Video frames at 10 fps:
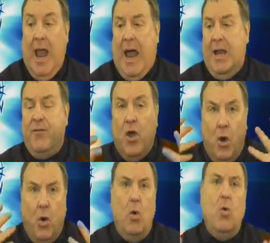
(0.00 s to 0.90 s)
And if
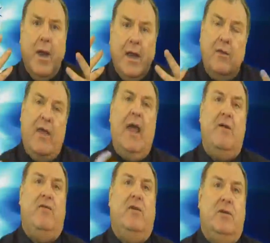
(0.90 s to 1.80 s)
you're already
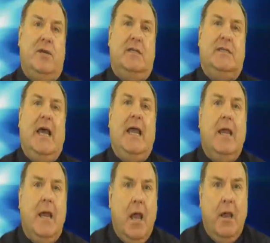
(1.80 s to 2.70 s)
there, for goodness
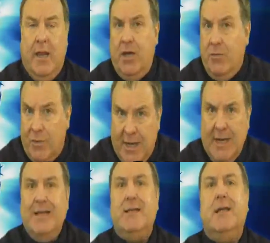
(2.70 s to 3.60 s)
sake, then you
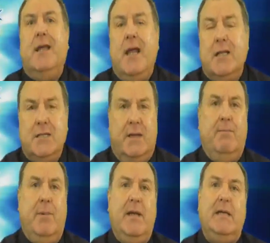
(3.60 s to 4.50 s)
need to get
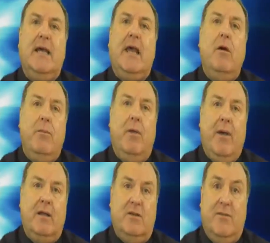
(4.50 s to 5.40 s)
somebody to help you
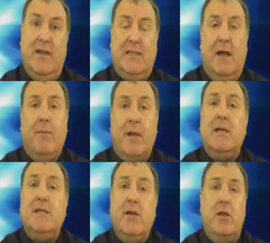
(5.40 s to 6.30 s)
out of this. Now, I'm going
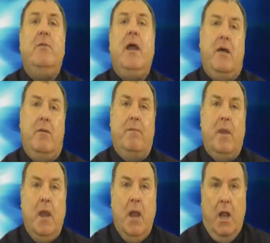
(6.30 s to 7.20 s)
to tell you now,
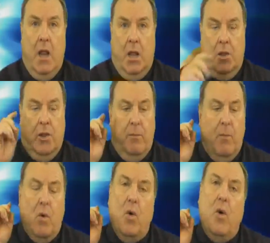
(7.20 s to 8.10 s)
the
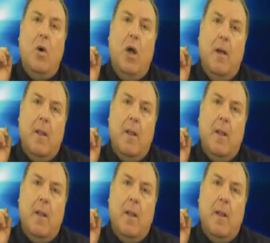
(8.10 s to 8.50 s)
more